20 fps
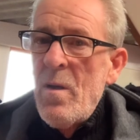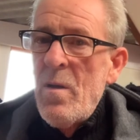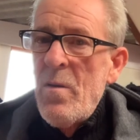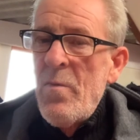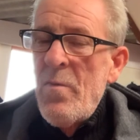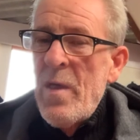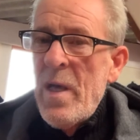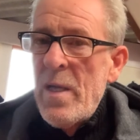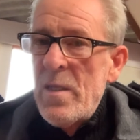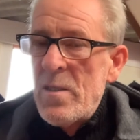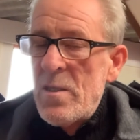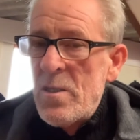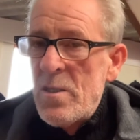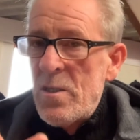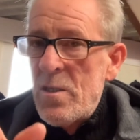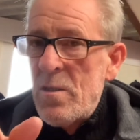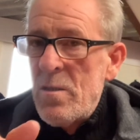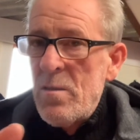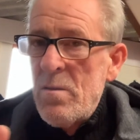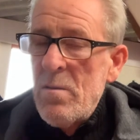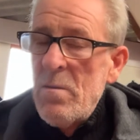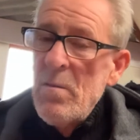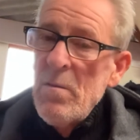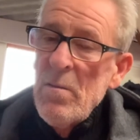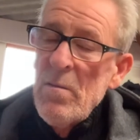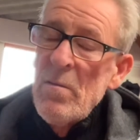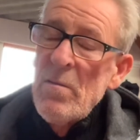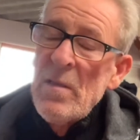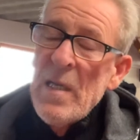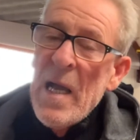That's
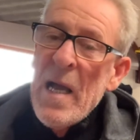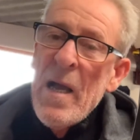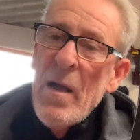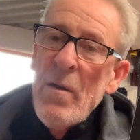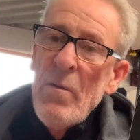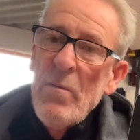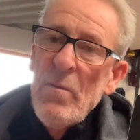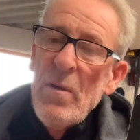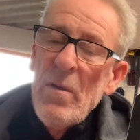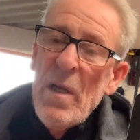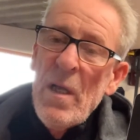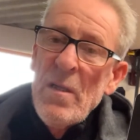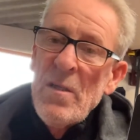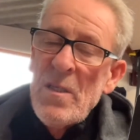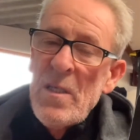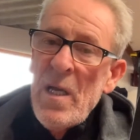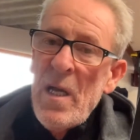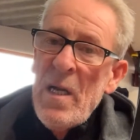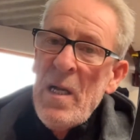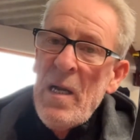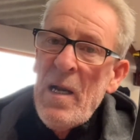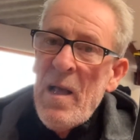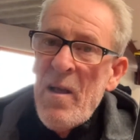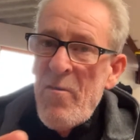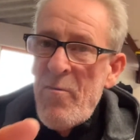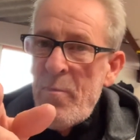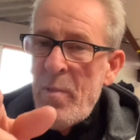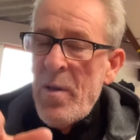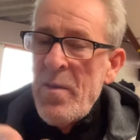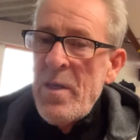down and turning
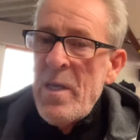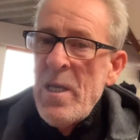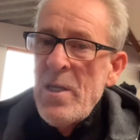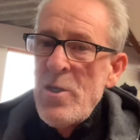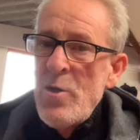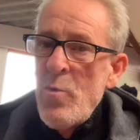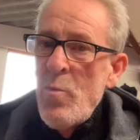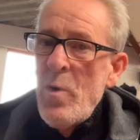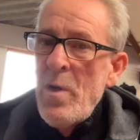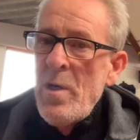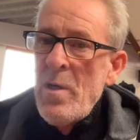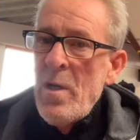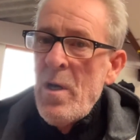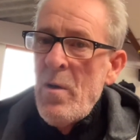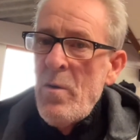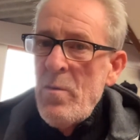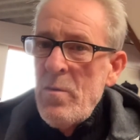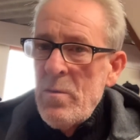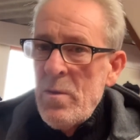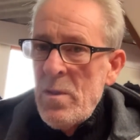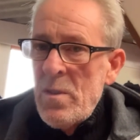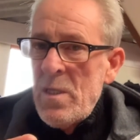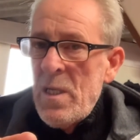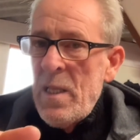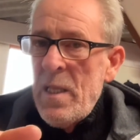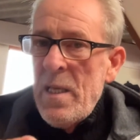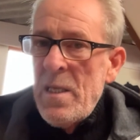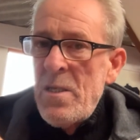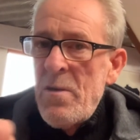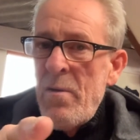left by the kitchen window to
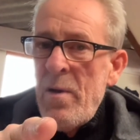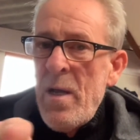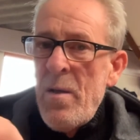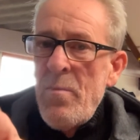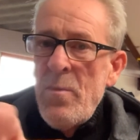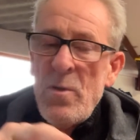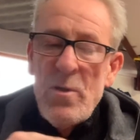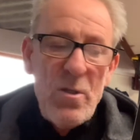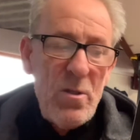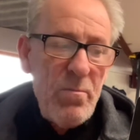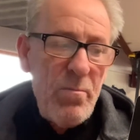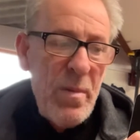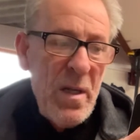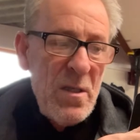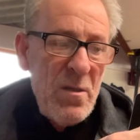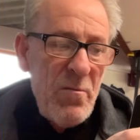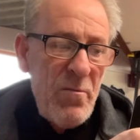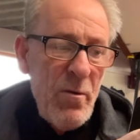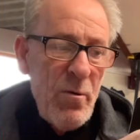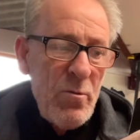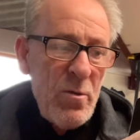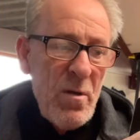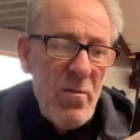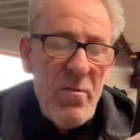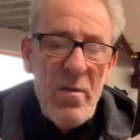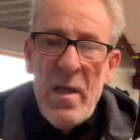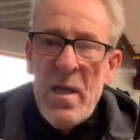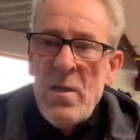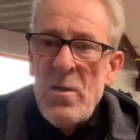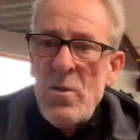letter M. There's a better photograph
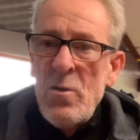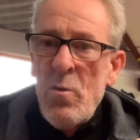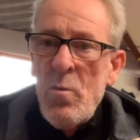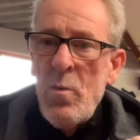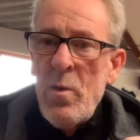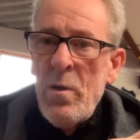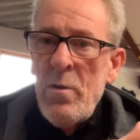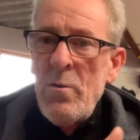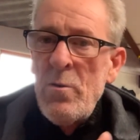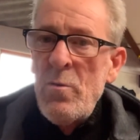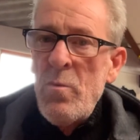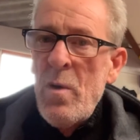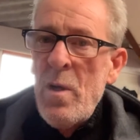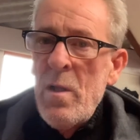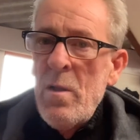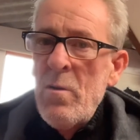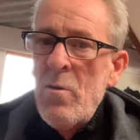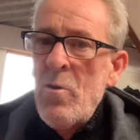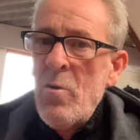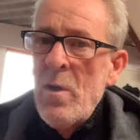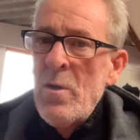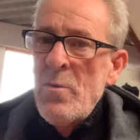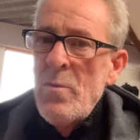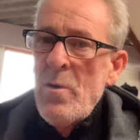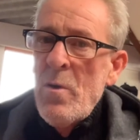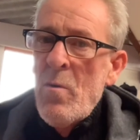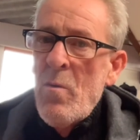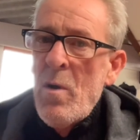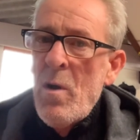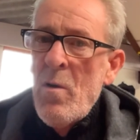of that somewhere as well as we
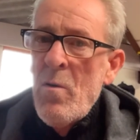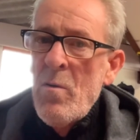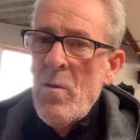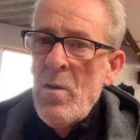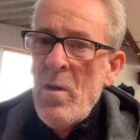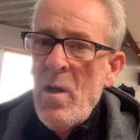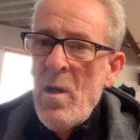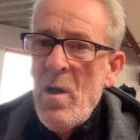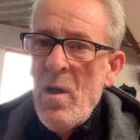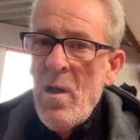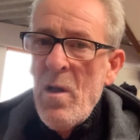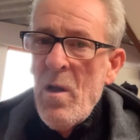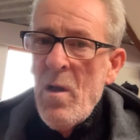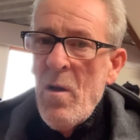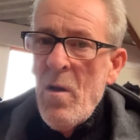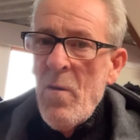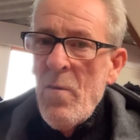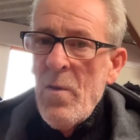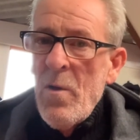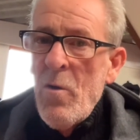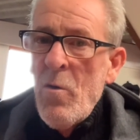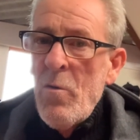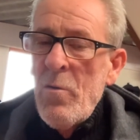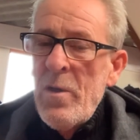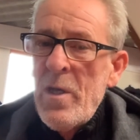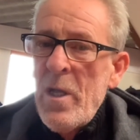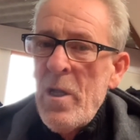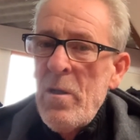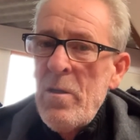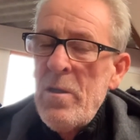go along. All
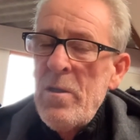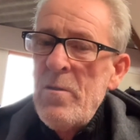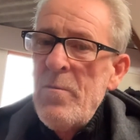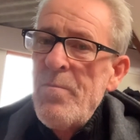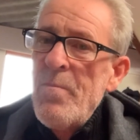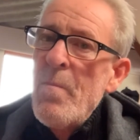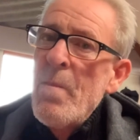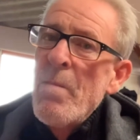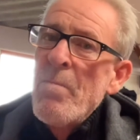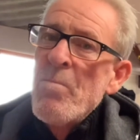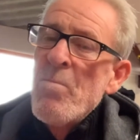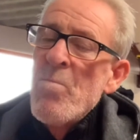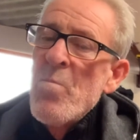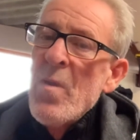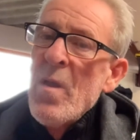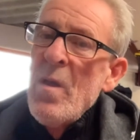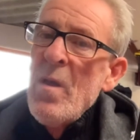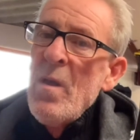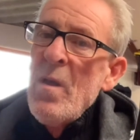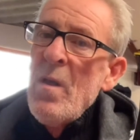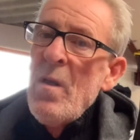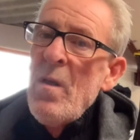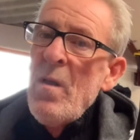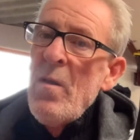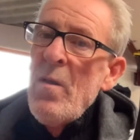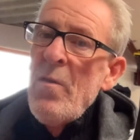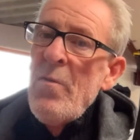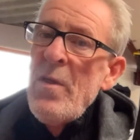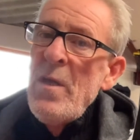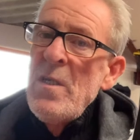gilded.
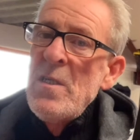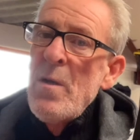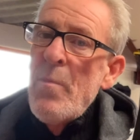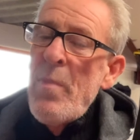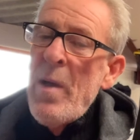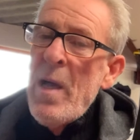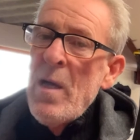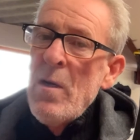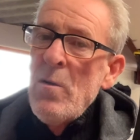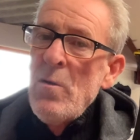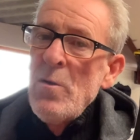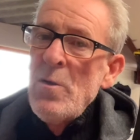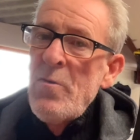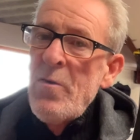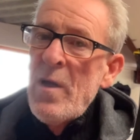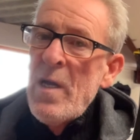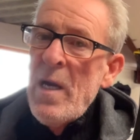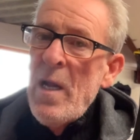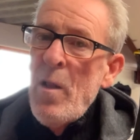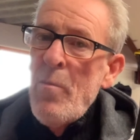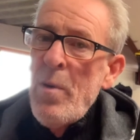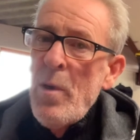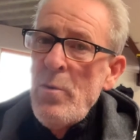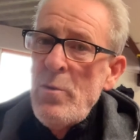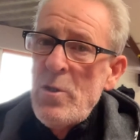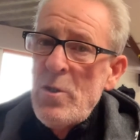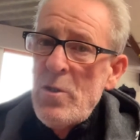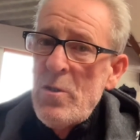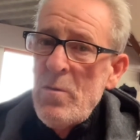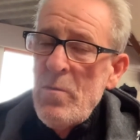These are panels for canal
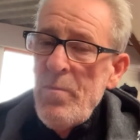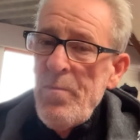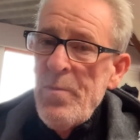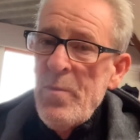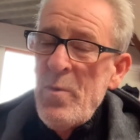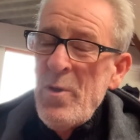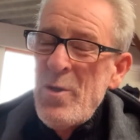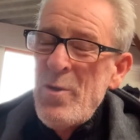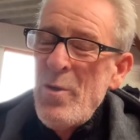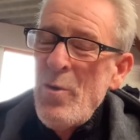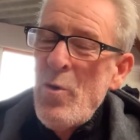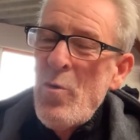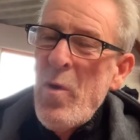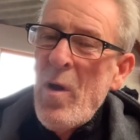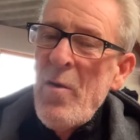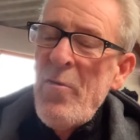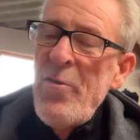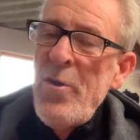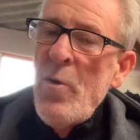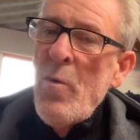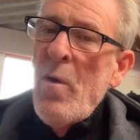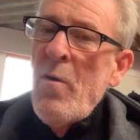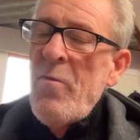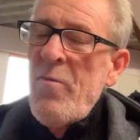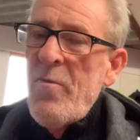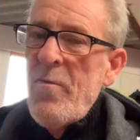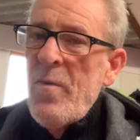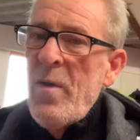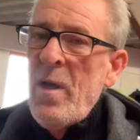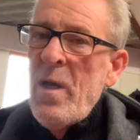boats, which we do quite a few
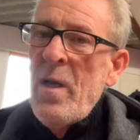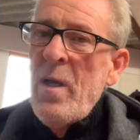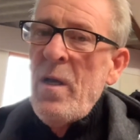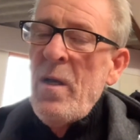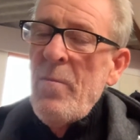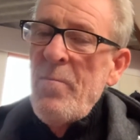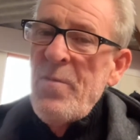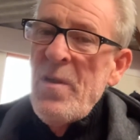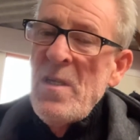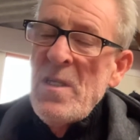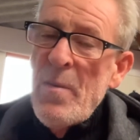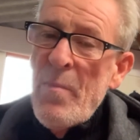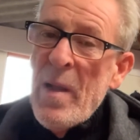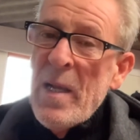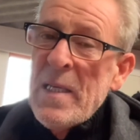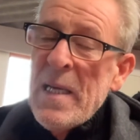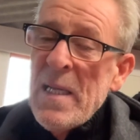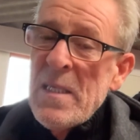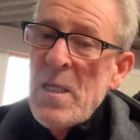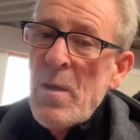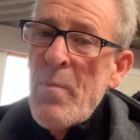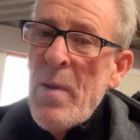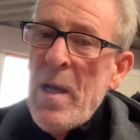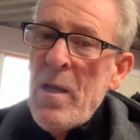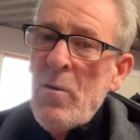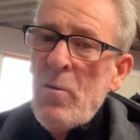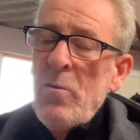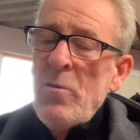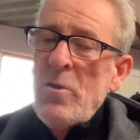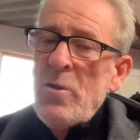of. These are magnetic
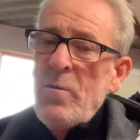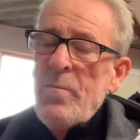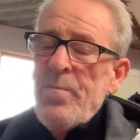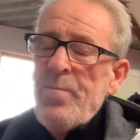panels.